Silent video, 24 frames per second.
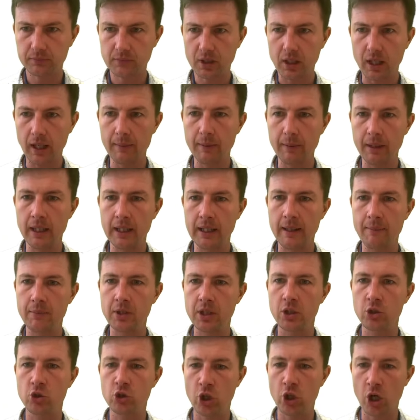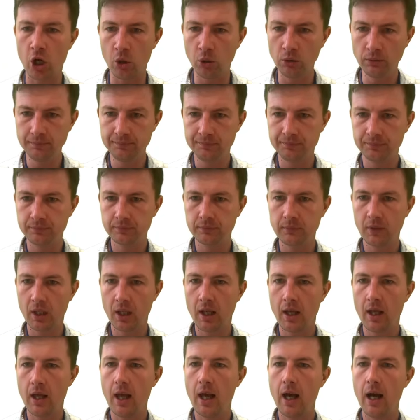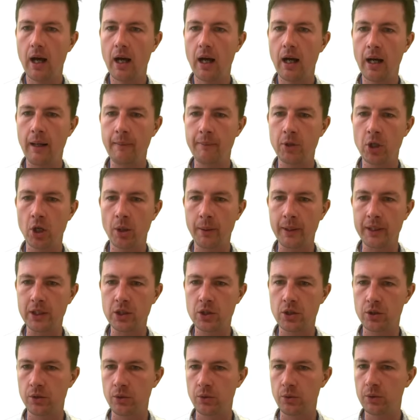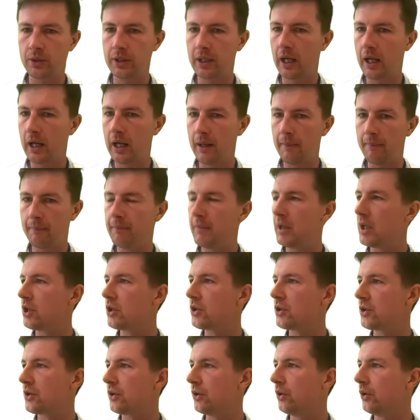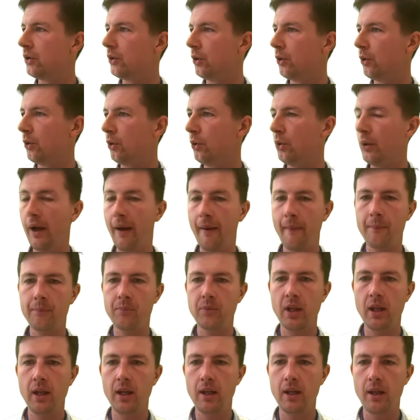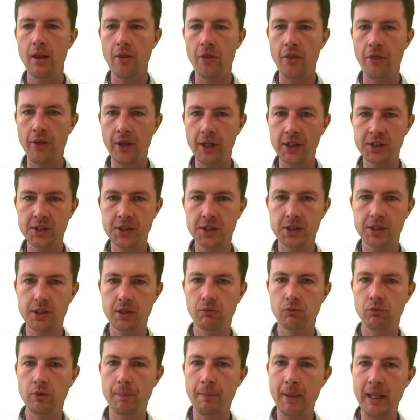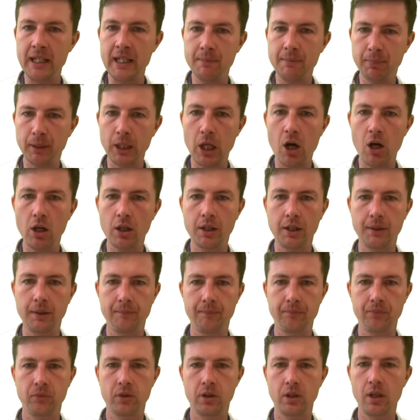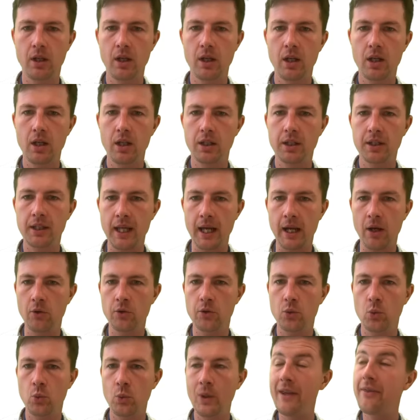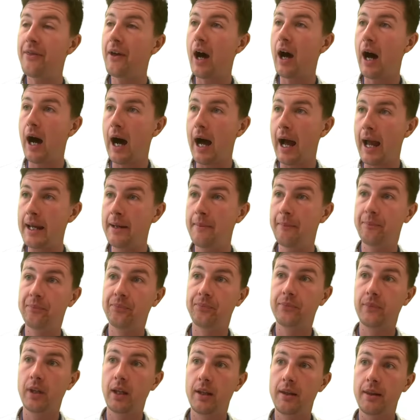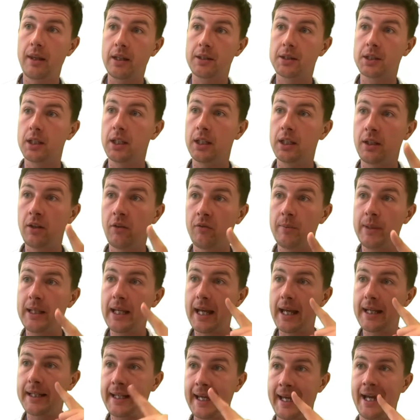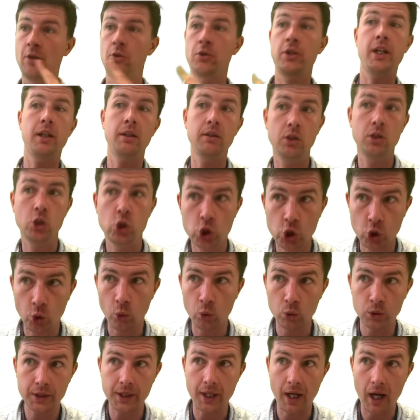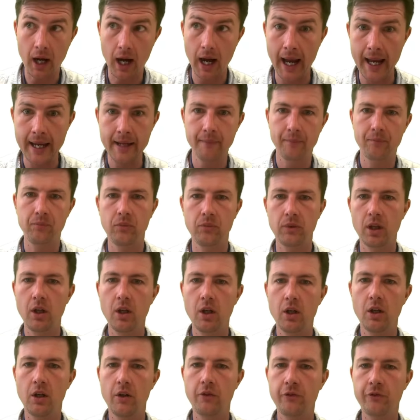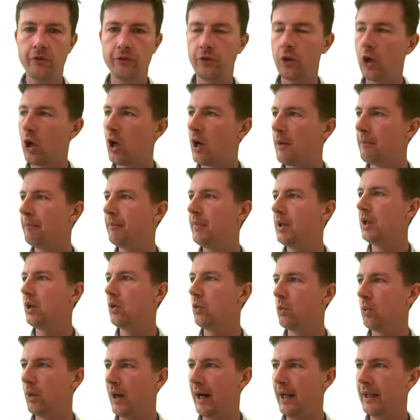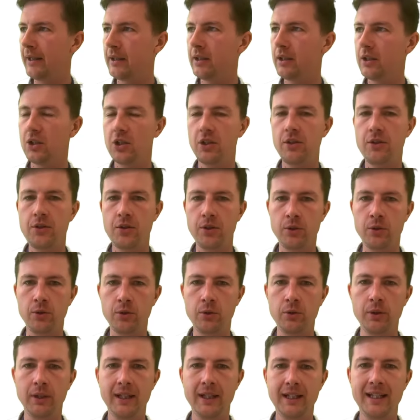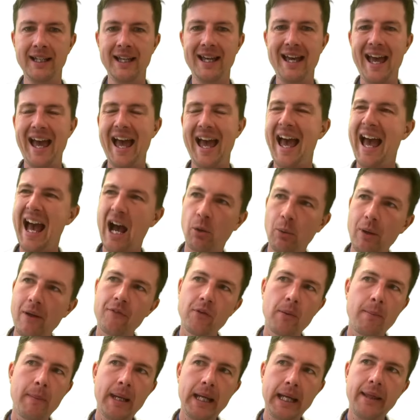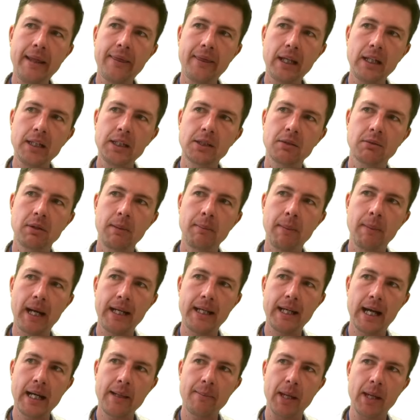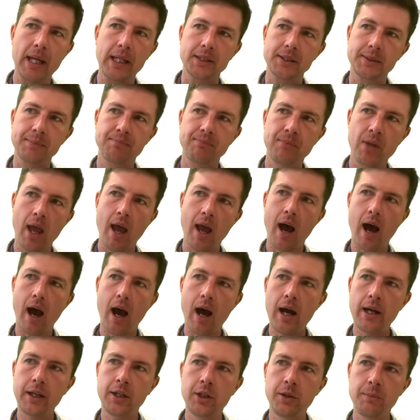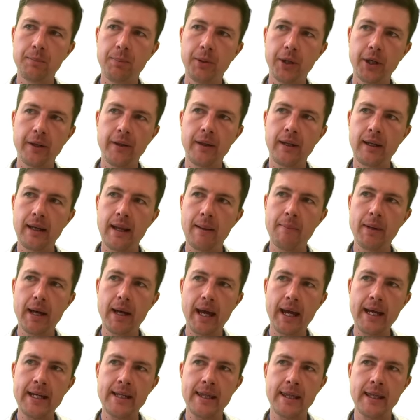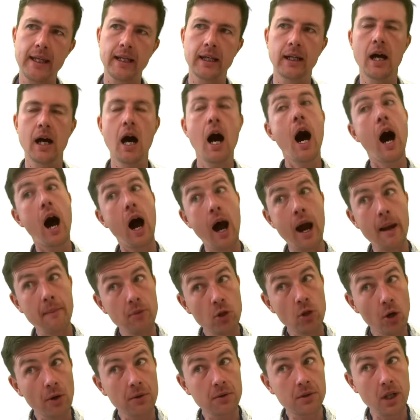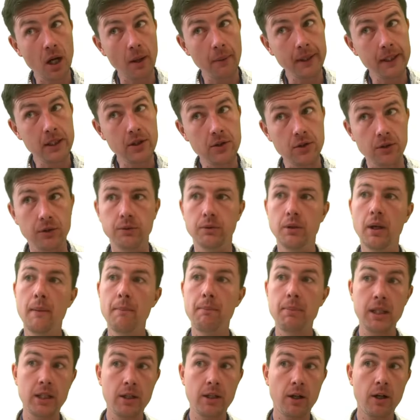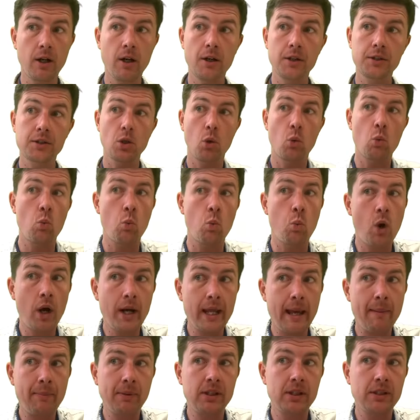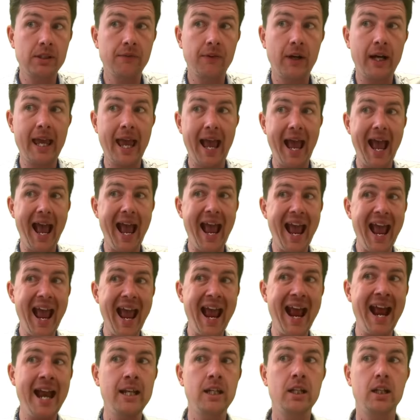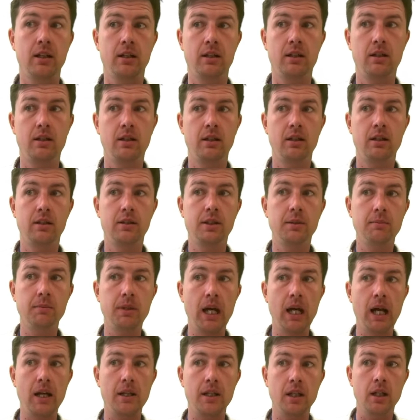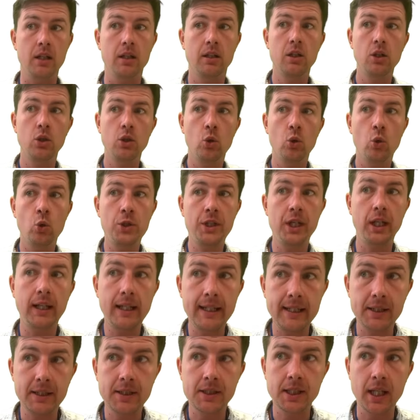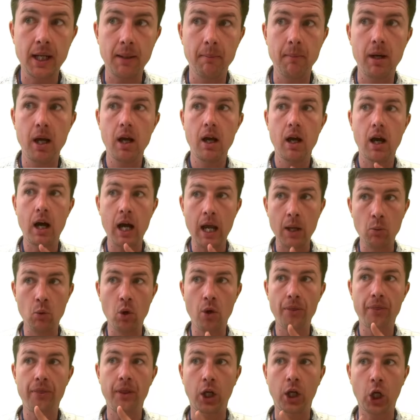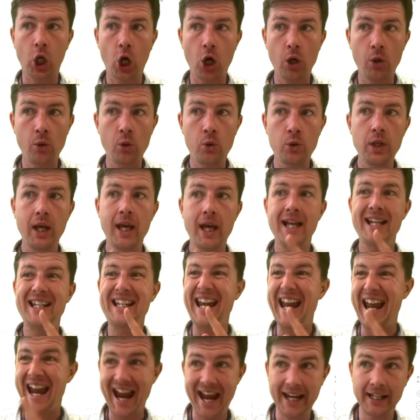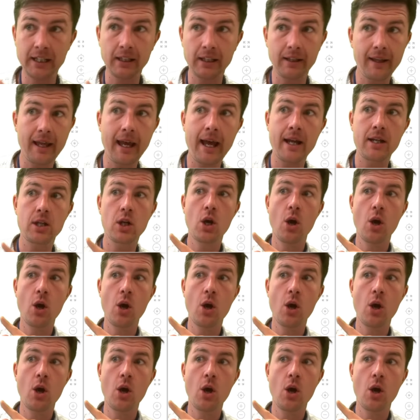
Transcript: I'm going to come to control. I'm going to come to this repeat block, count with I. That's going to give me a counter called I from 1 to however many things are in my database. I could put in the number 8 there. I'm not going to, because what happens if I add some data or delete some? I want the code to handle that